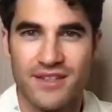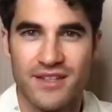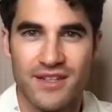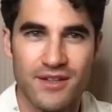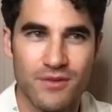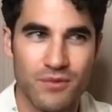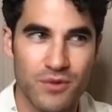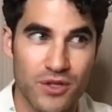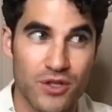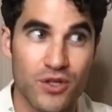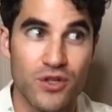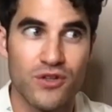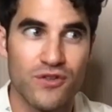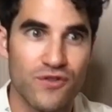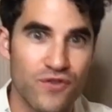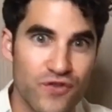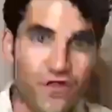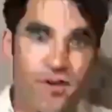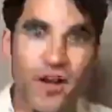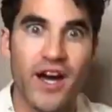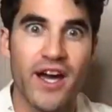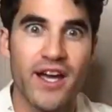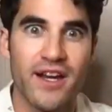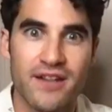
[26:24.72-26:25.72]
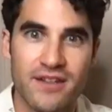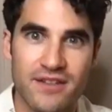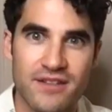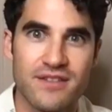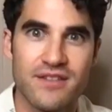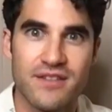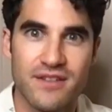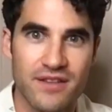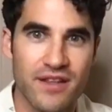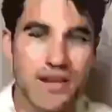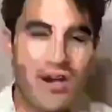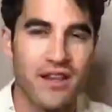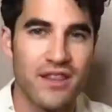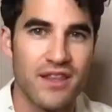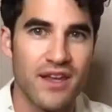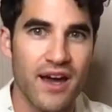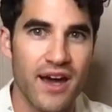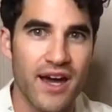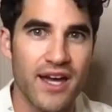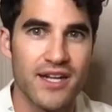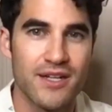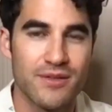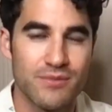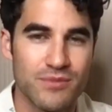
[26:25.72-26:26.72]
couldn't find a lot of the
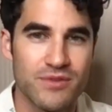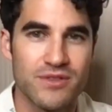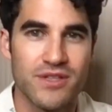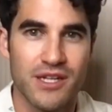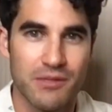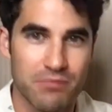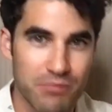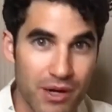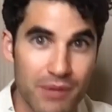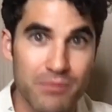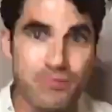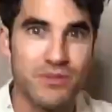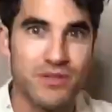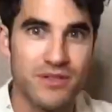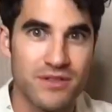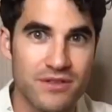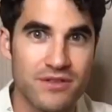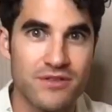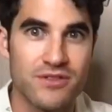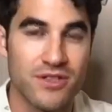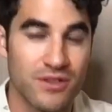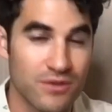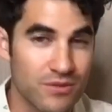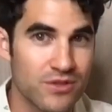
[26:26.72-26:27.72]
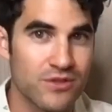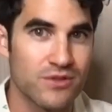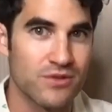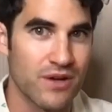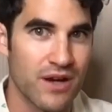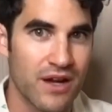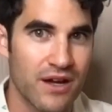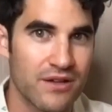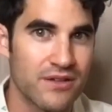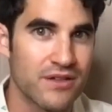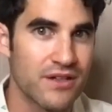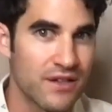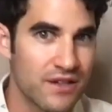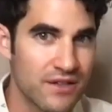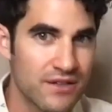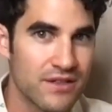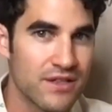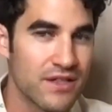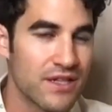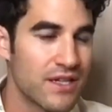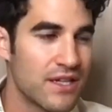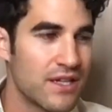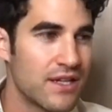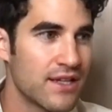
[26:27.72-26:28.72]
items, like pumpkin shit was around. You know,
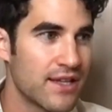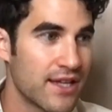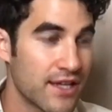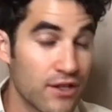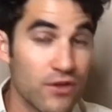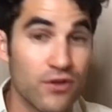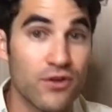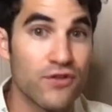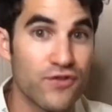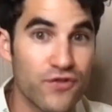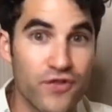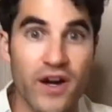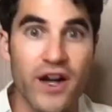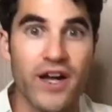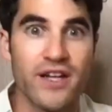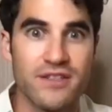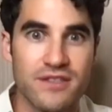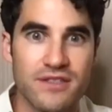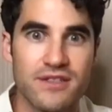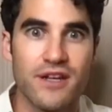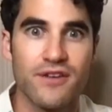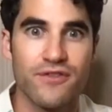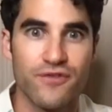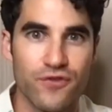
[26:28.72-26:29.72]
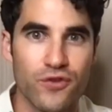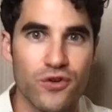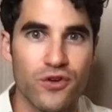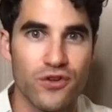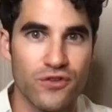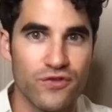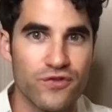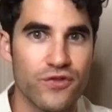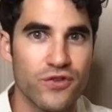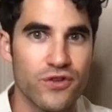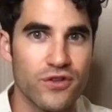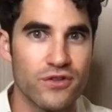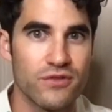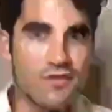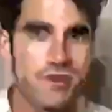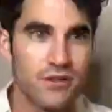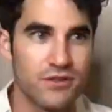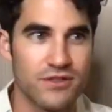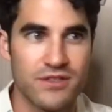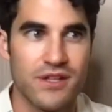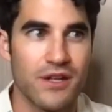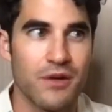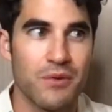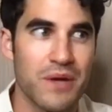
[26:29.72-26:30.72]
like you could find stuff for it's
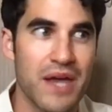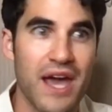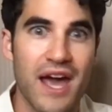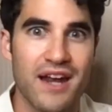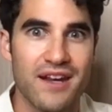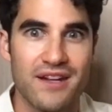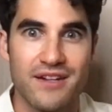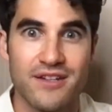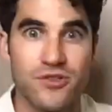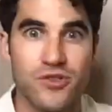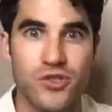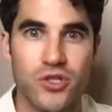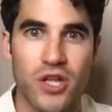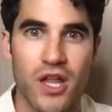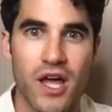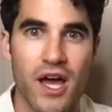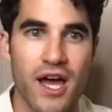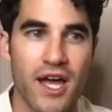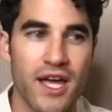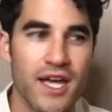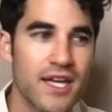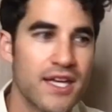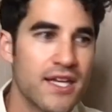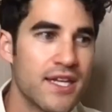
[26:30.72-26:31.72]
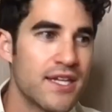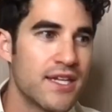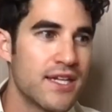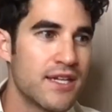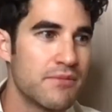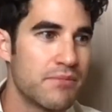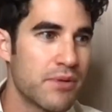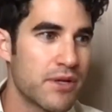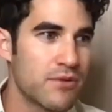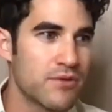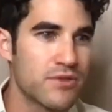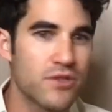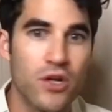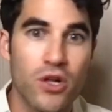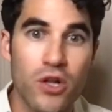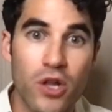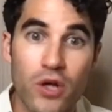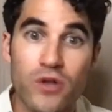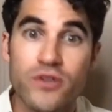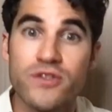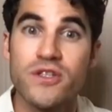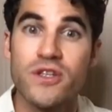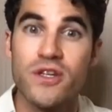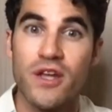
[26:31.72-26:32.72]
not like we had it in July, but it was
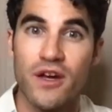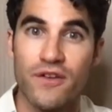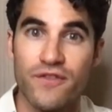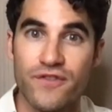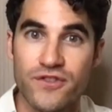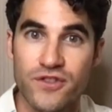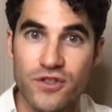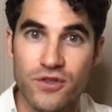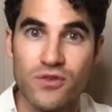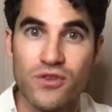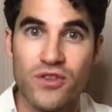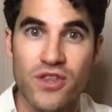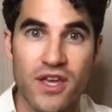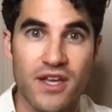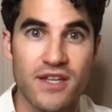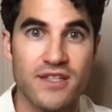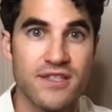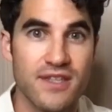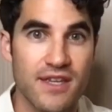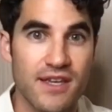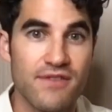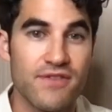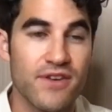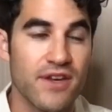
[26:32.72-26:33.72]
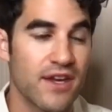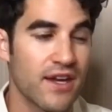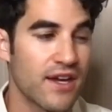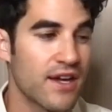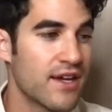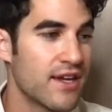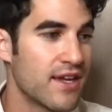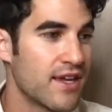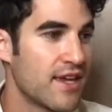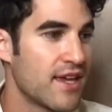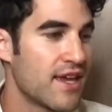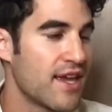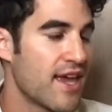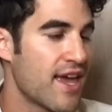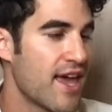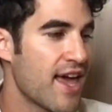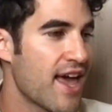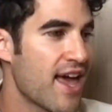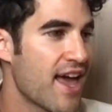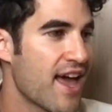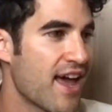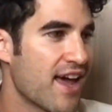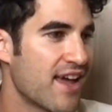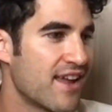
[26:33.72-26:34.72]
close enough to Thanksgiving,
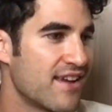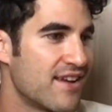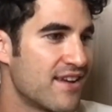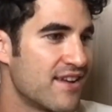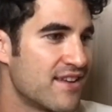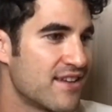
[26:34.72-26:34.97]
and